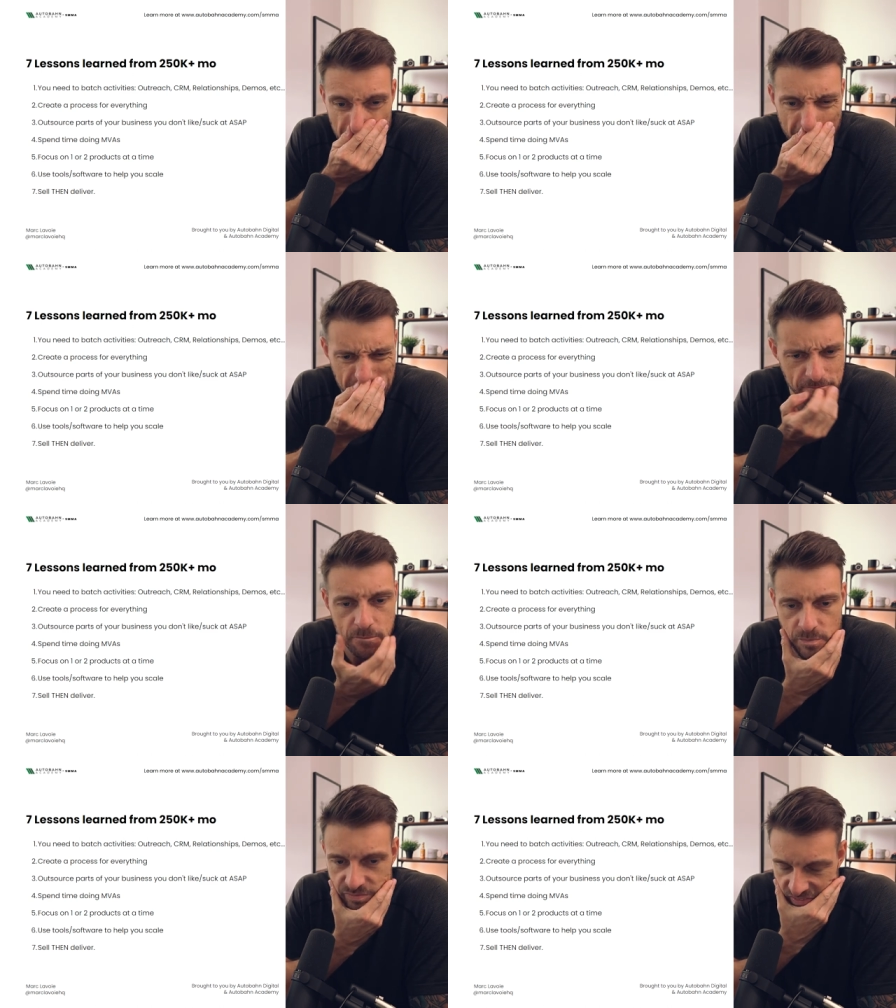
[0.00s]
Yeah,
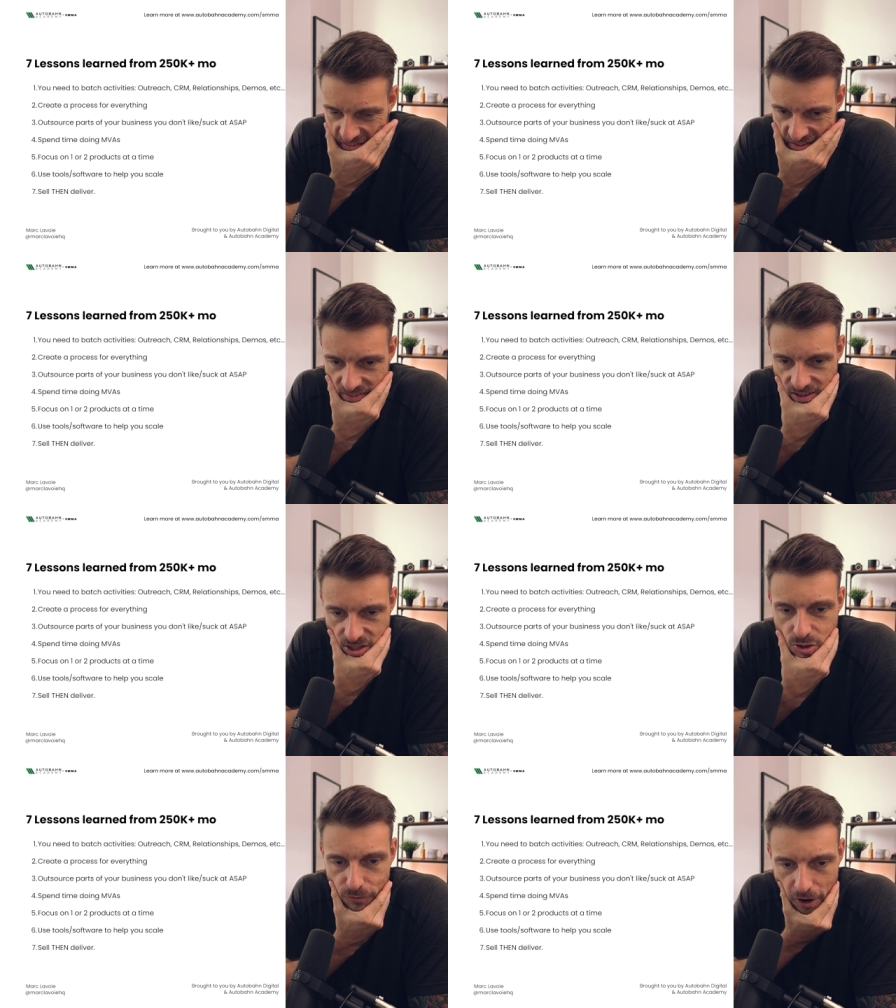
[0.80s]

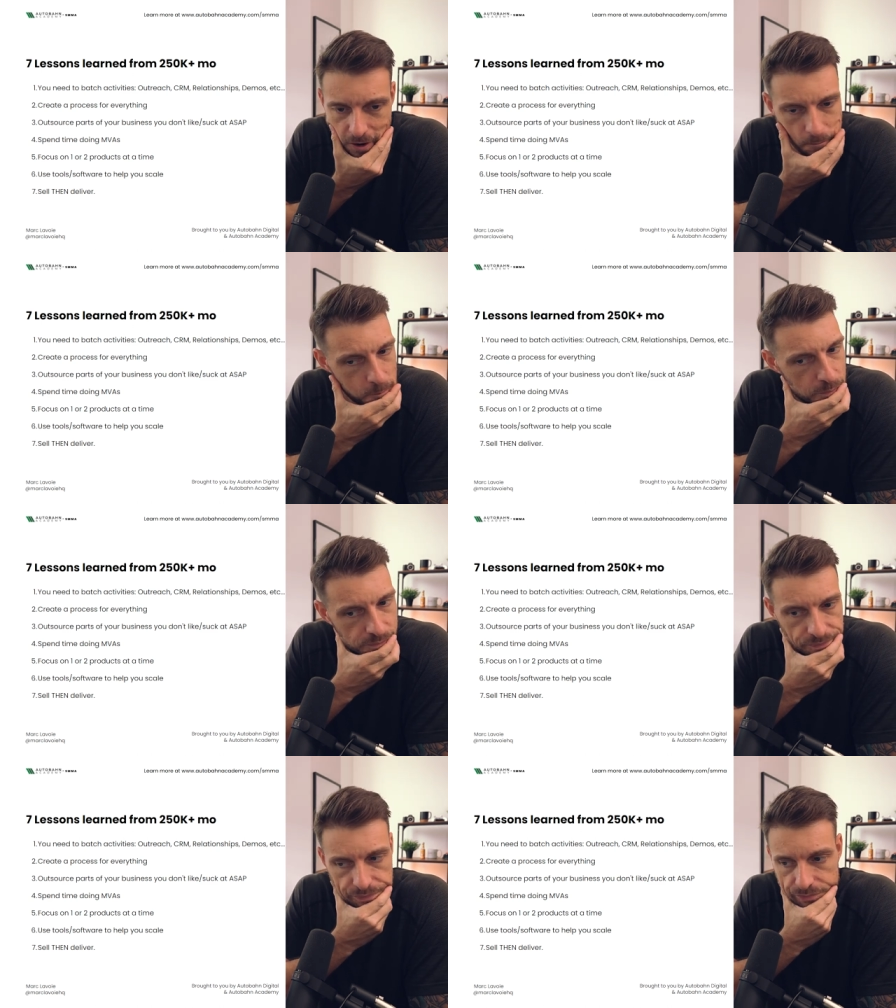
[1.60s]
good so far.
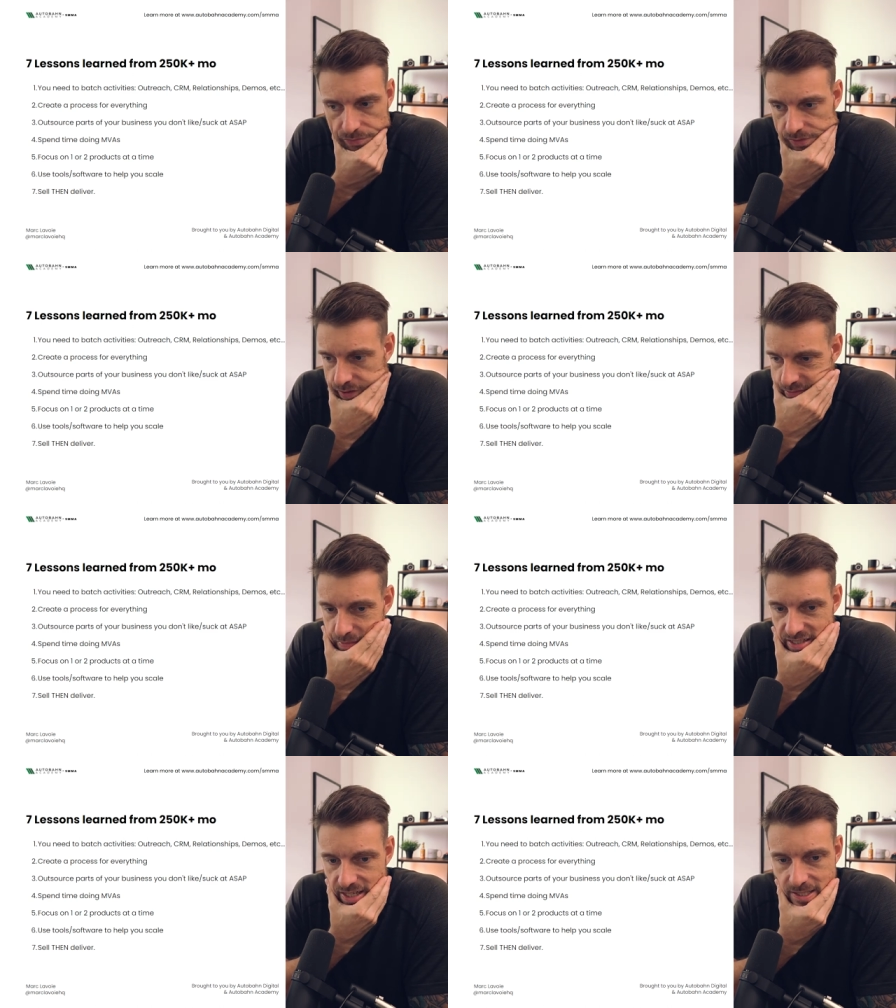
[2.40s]

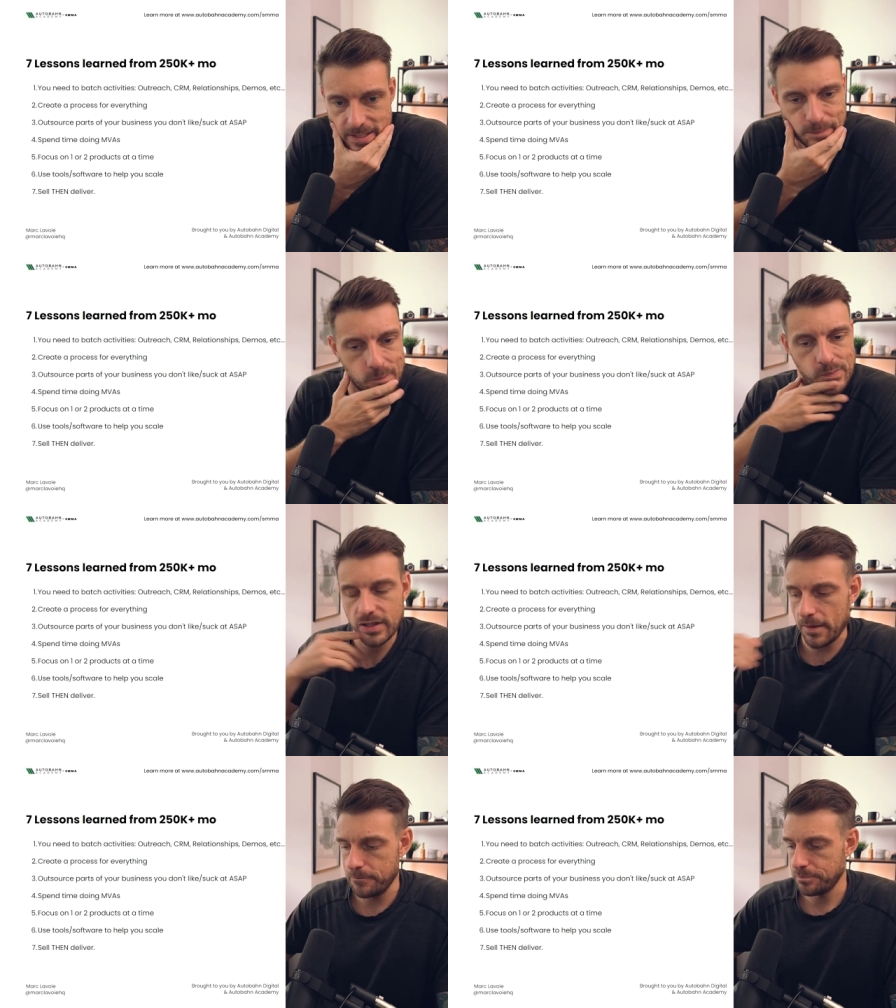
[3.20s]
Makes sense. Yeah.